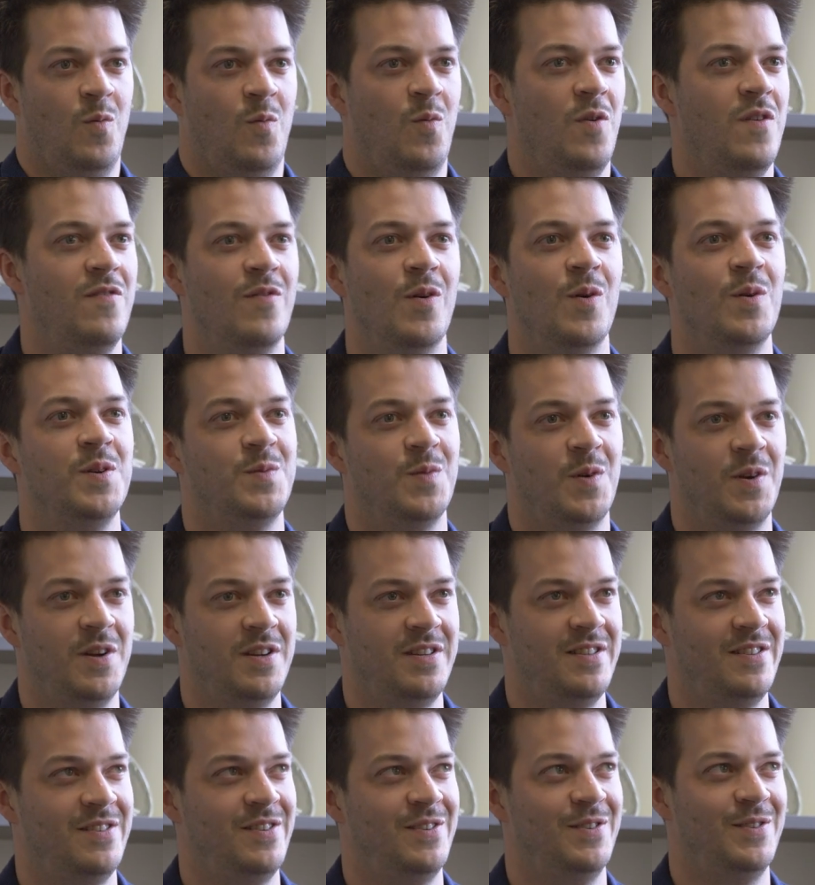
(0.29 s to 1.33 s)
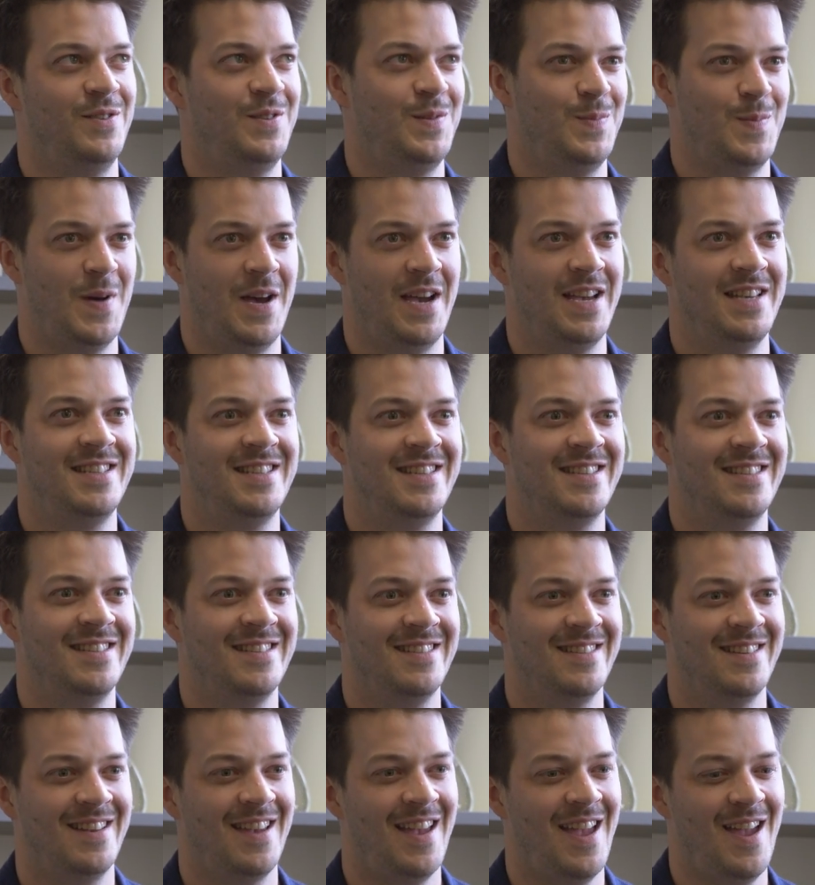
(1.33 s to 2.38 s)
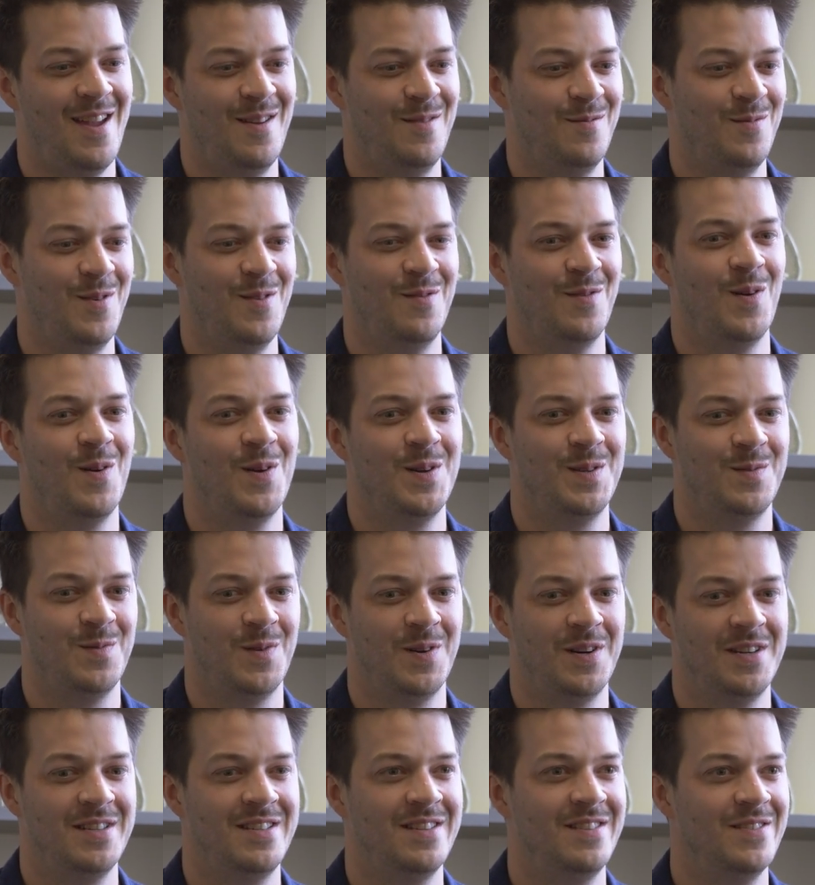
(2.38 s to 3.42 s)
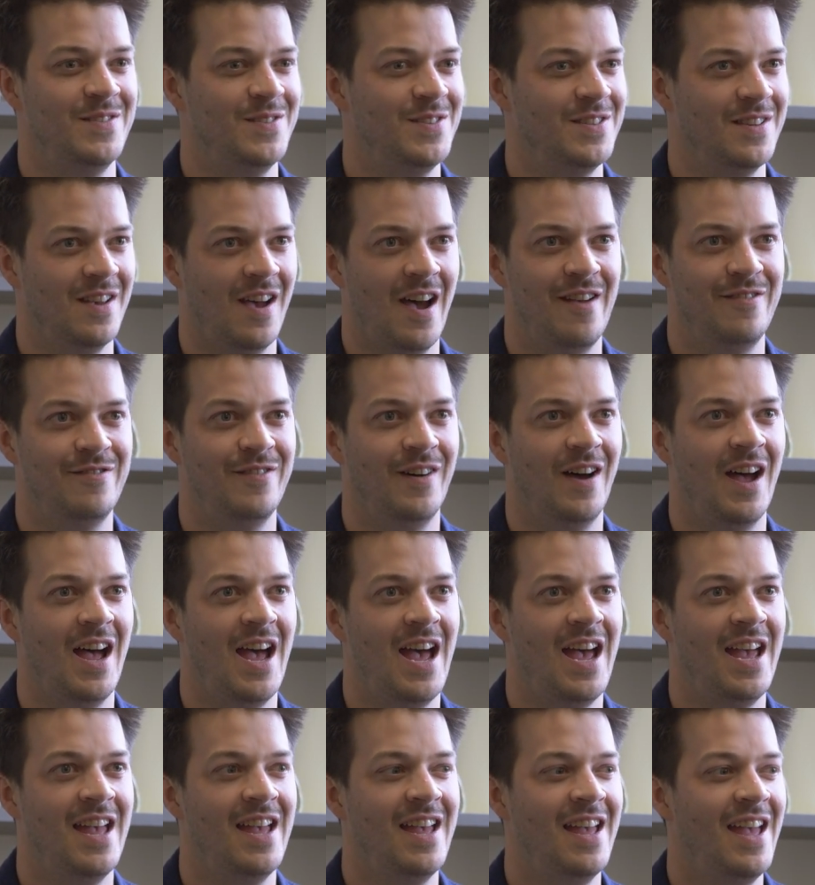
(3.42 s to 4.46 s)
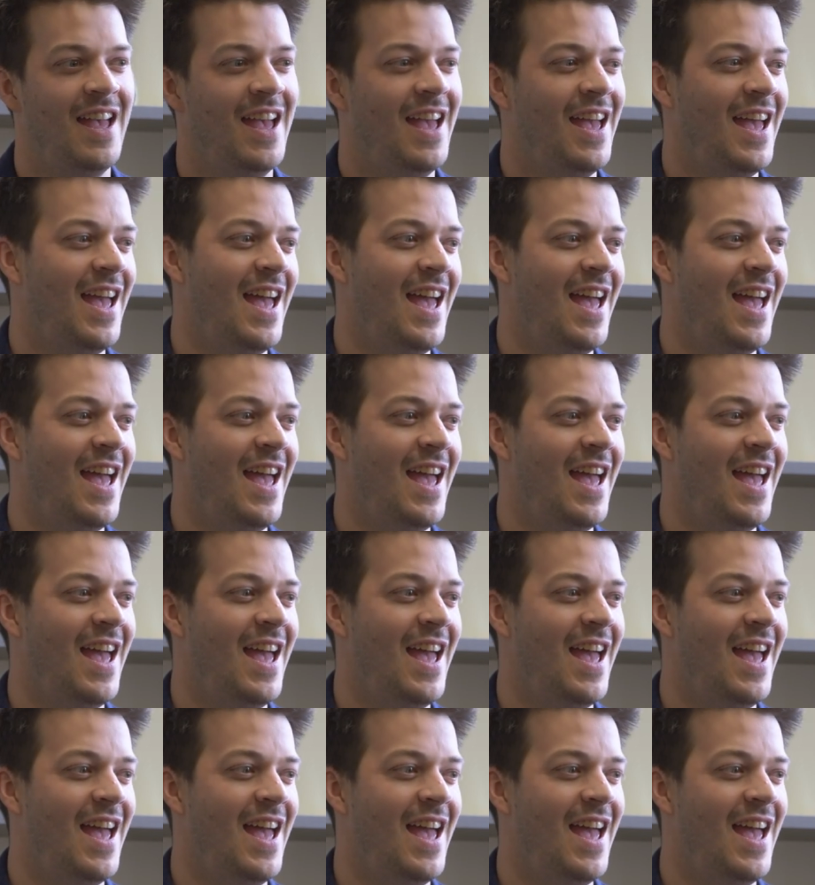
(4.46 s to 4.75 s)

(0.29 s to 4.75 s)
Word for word: We've always wanted to do space and we've always wanted to do sci-fi